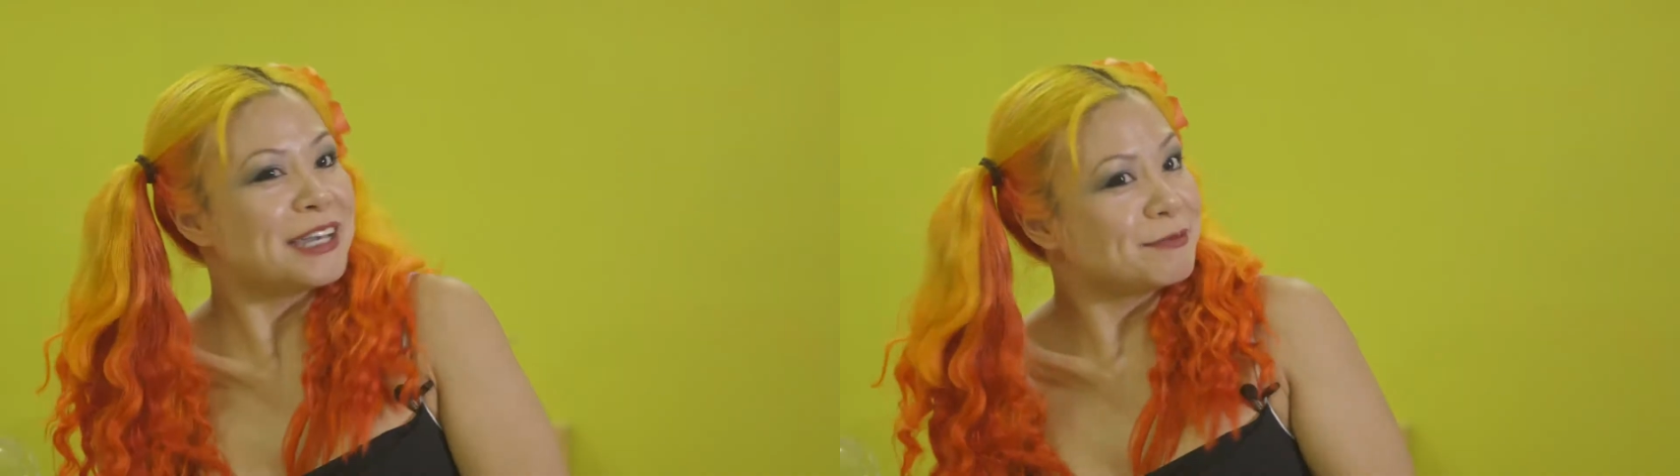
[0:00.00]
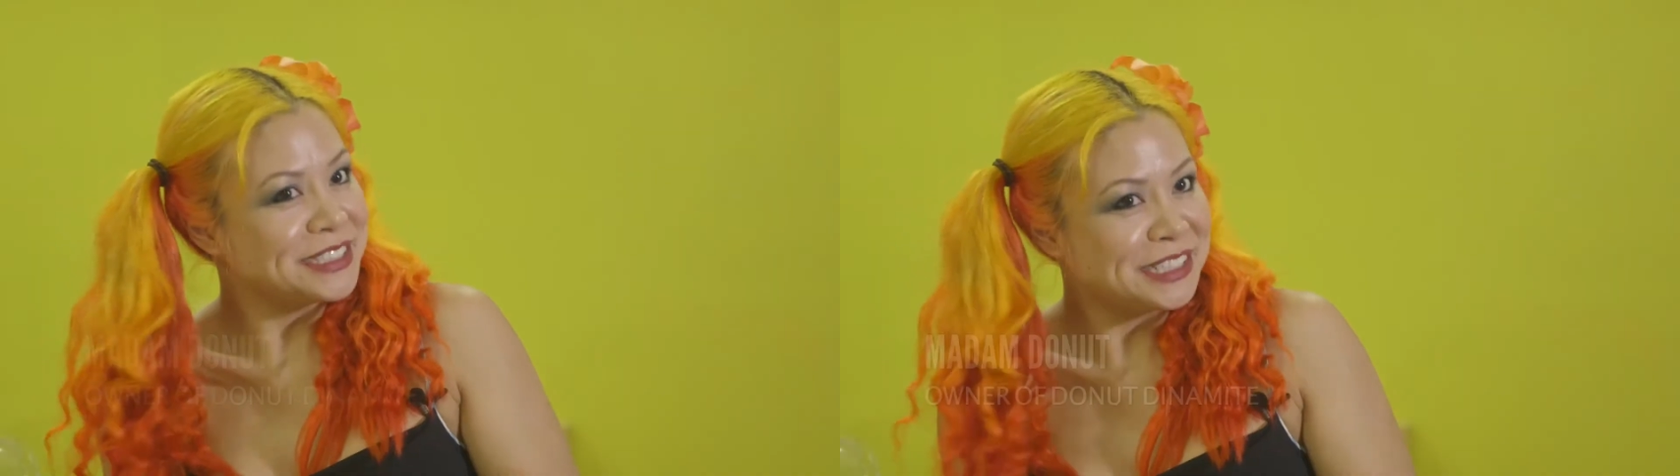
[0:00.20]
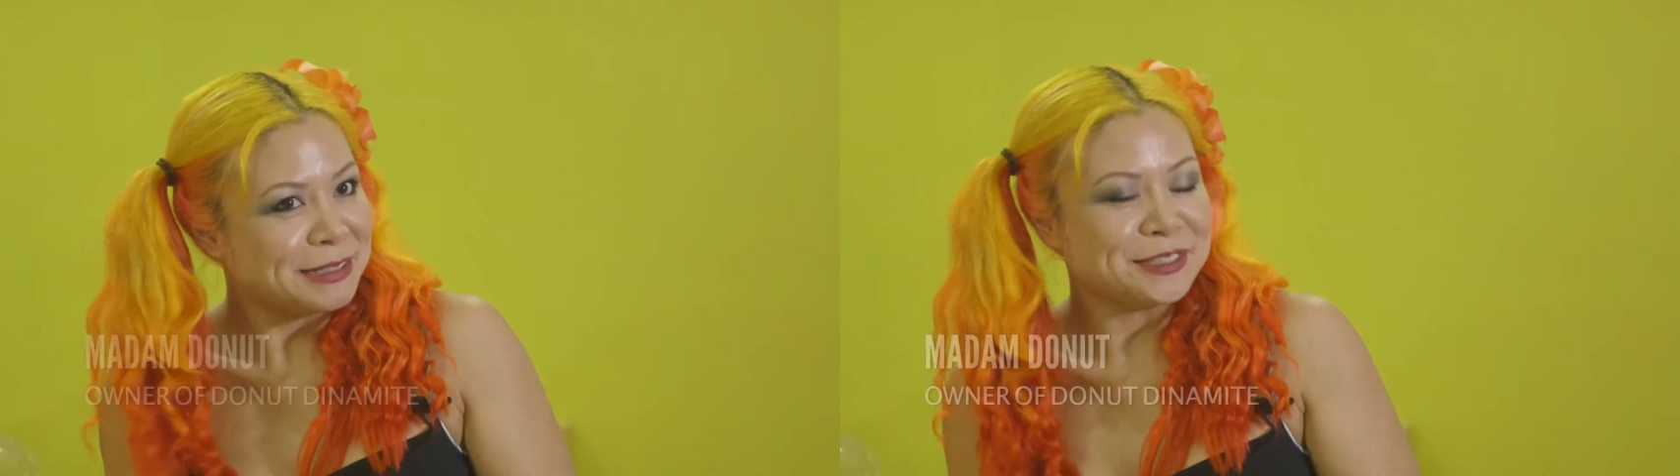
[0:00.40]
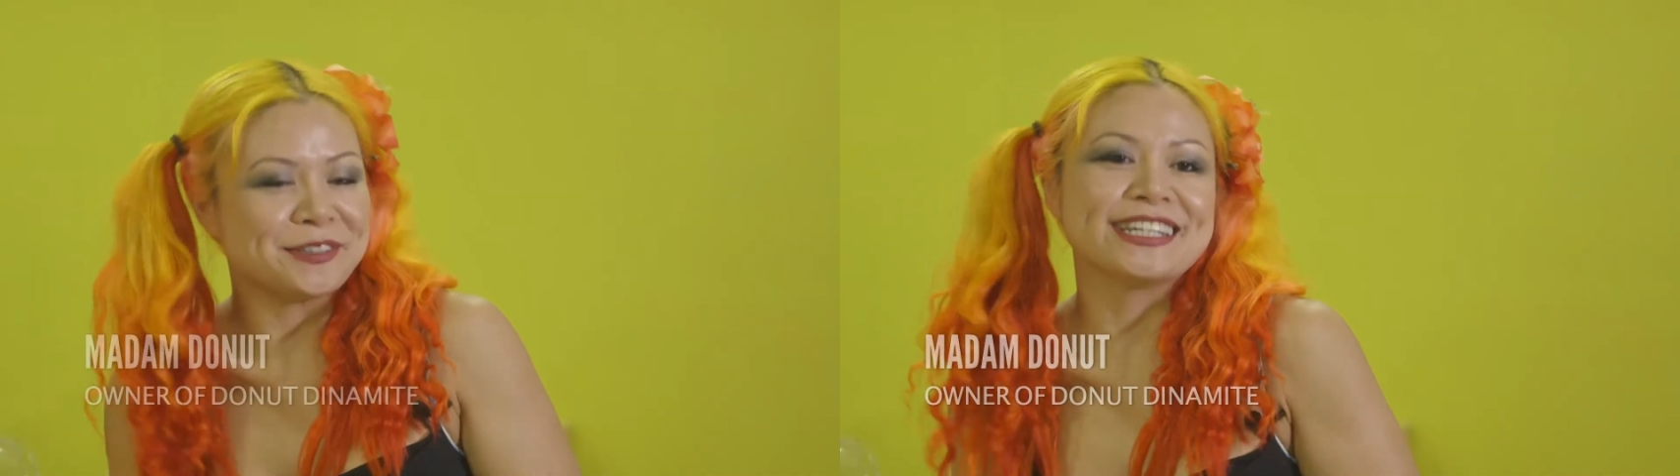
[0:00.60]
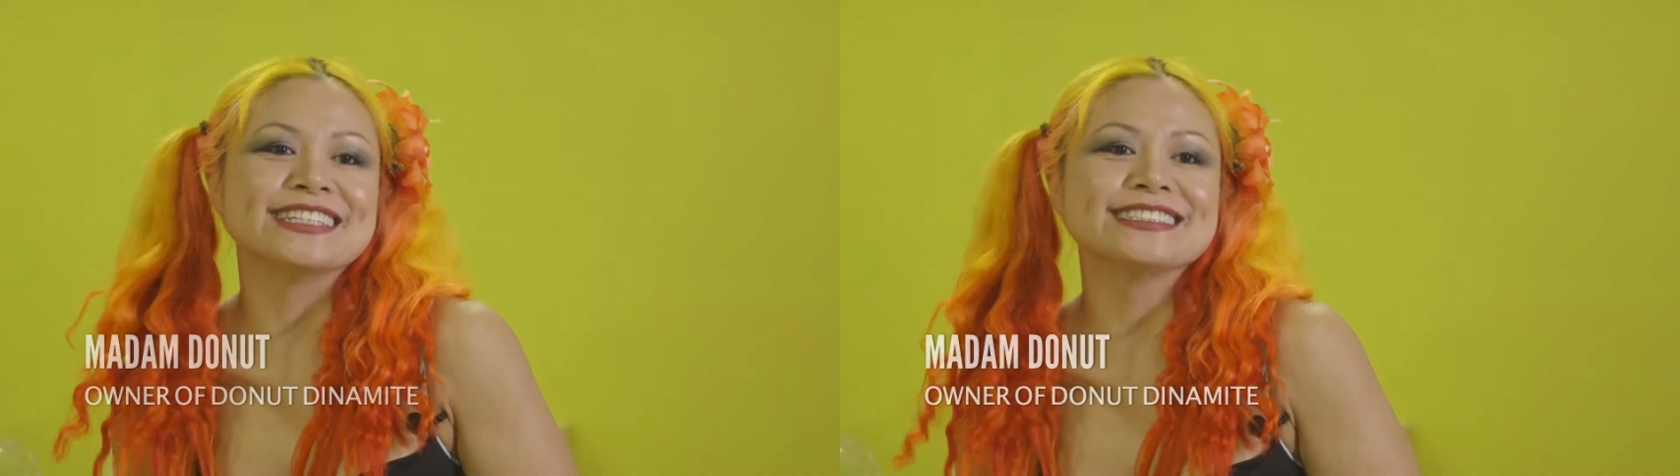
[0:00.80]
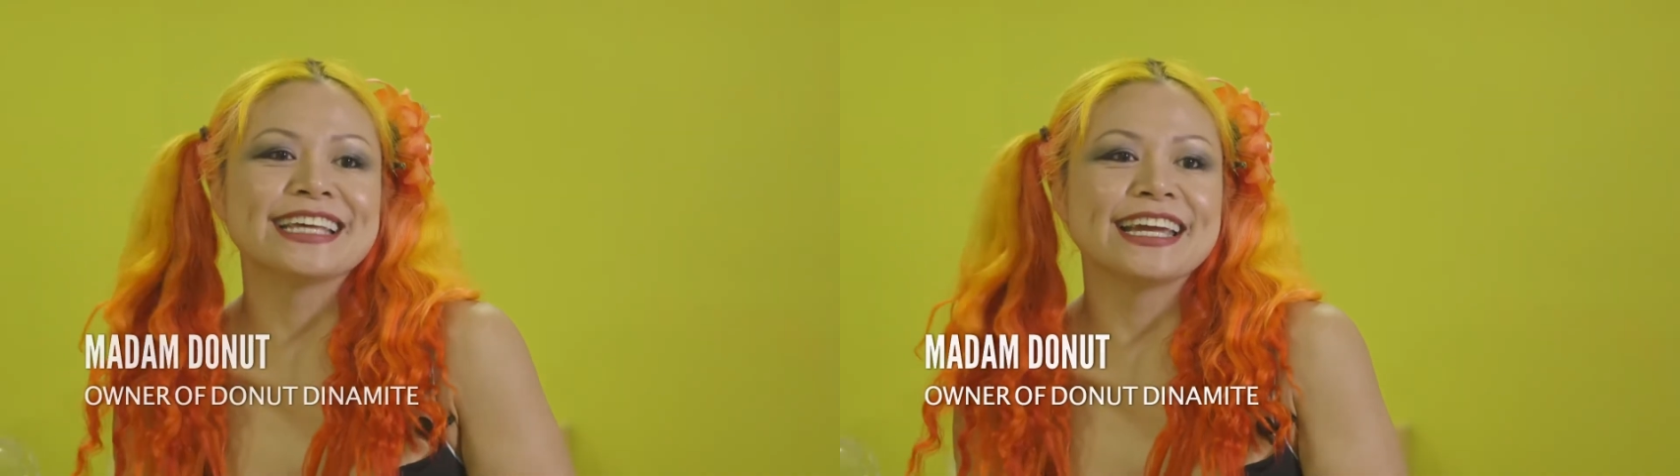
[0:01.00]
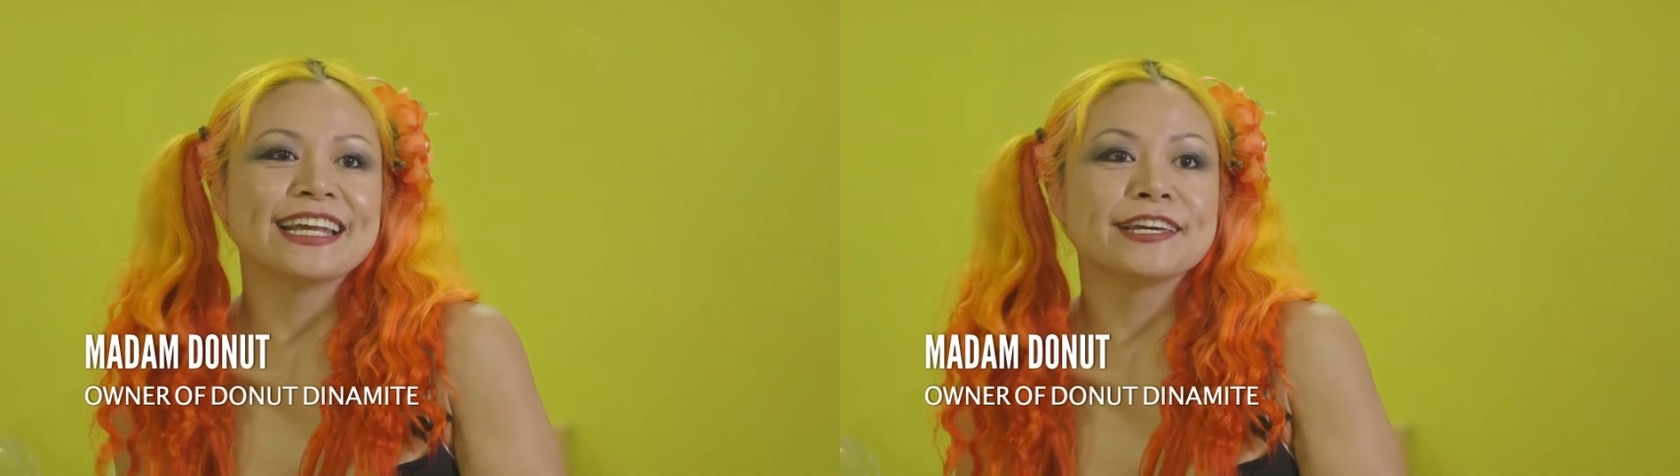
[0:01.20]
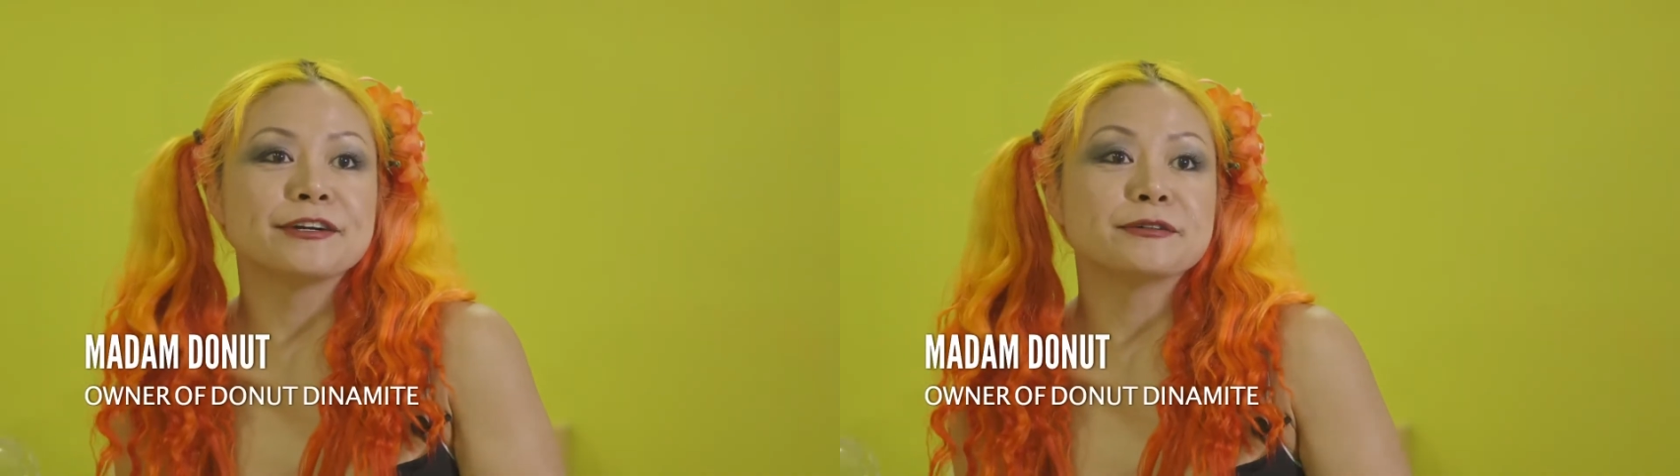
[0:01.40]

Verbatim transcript: I'm Madame Donuts and I